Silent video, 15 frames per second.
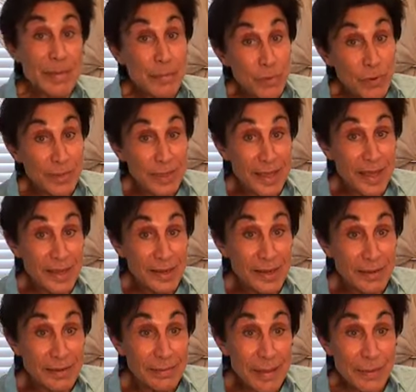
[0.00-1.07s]
maybe more than
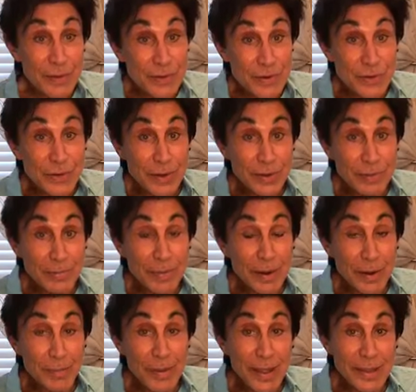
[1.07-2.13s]
candy, maybe a shirt,
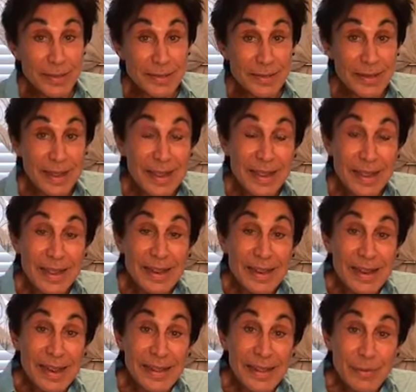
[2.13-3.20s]
a pair of pants.
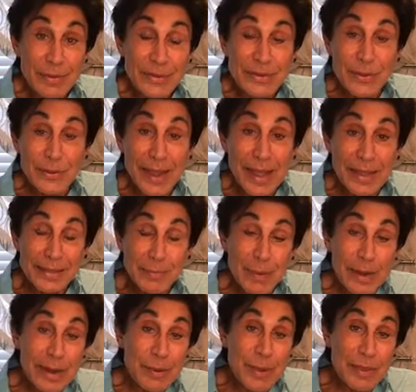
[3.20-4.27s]
And that was so
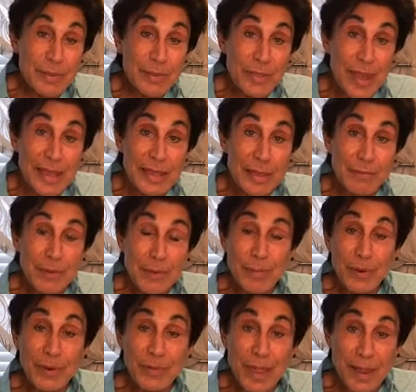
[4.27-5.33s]
nice. But anyway, thank you
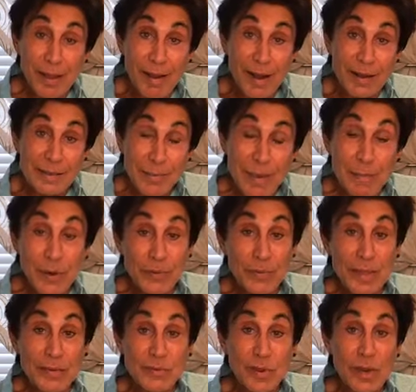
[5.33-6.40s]
for your birthday cards. My
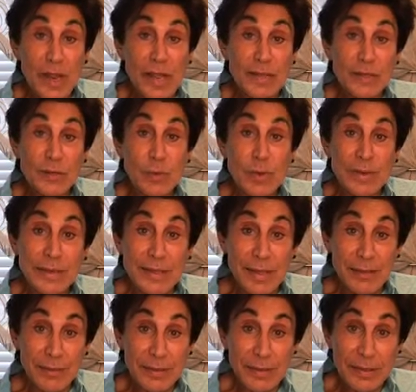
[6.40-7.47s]
birthday is July
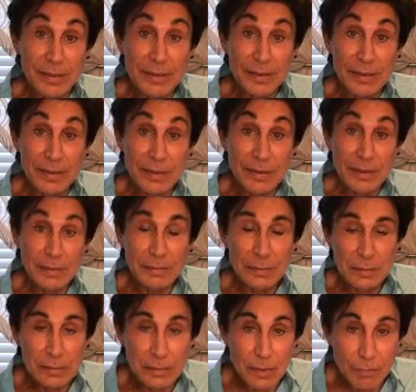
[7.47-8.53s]
20th.
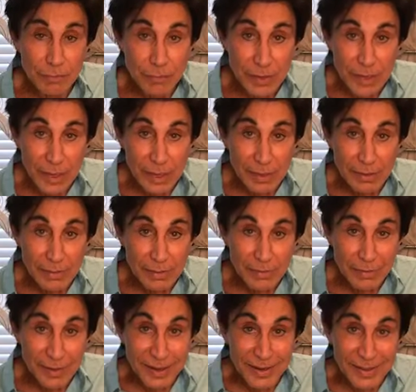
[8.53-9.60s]
Don't forget.